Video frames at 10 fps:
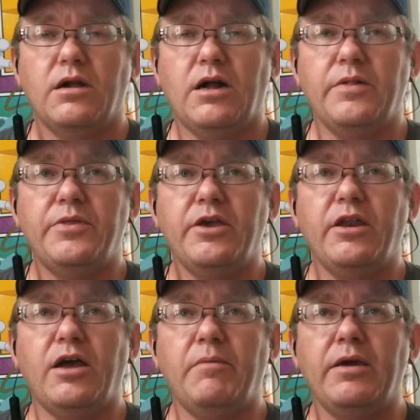And then
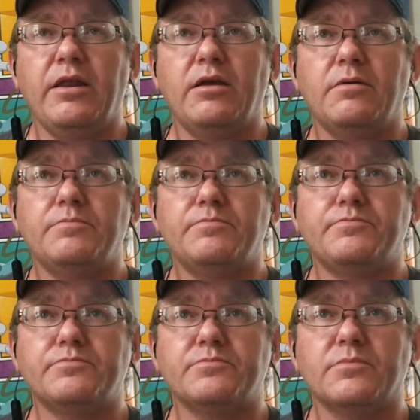I
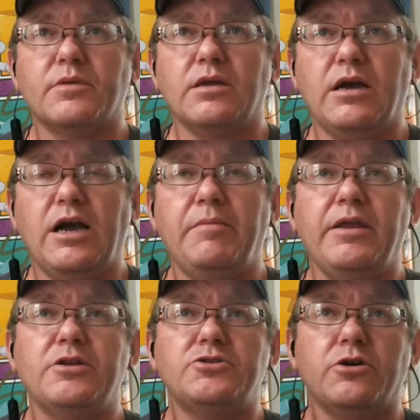
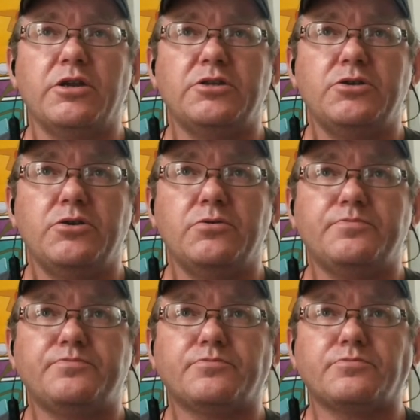made a journey to
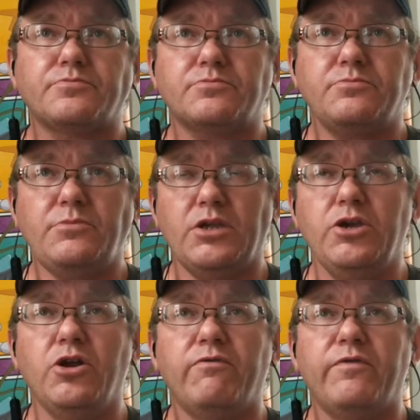
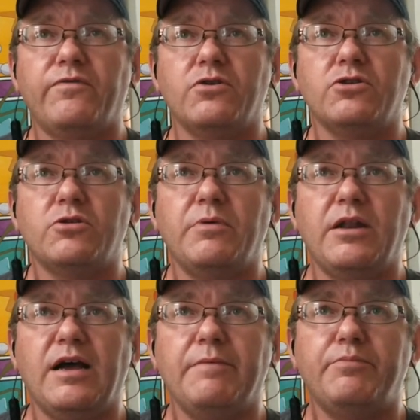Unova for a little bit.
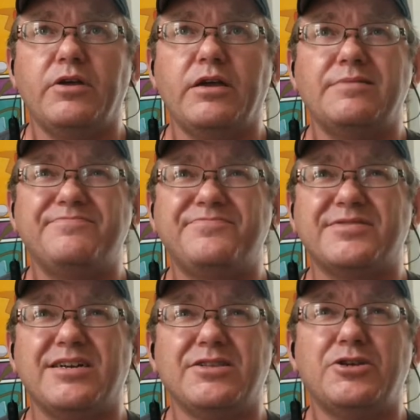I played
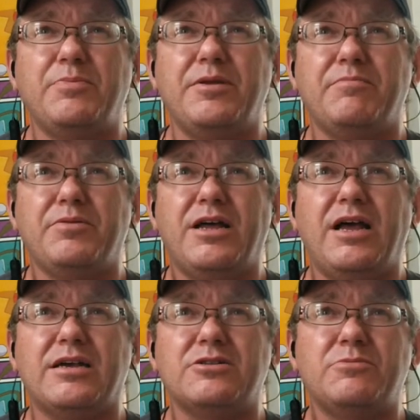a little bit in
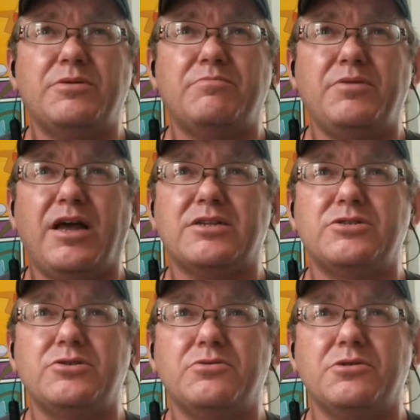Black, a little bit in Black
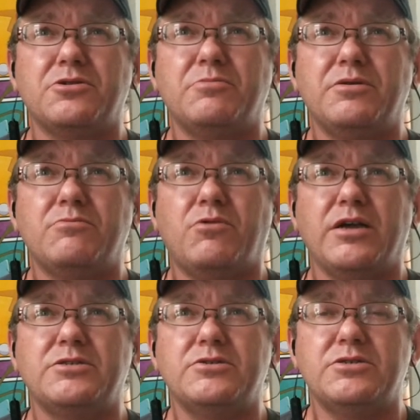2, and a little bit in
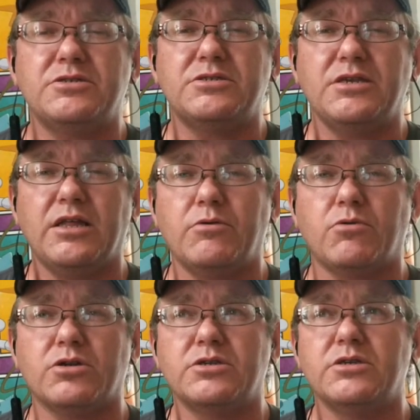White 2 just to see how they
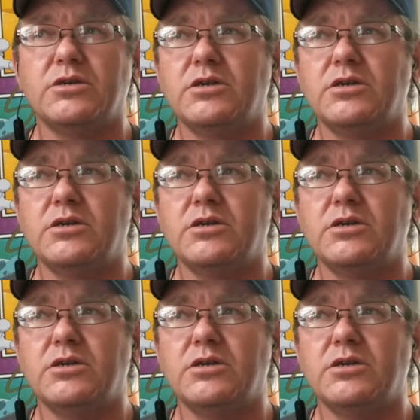worked.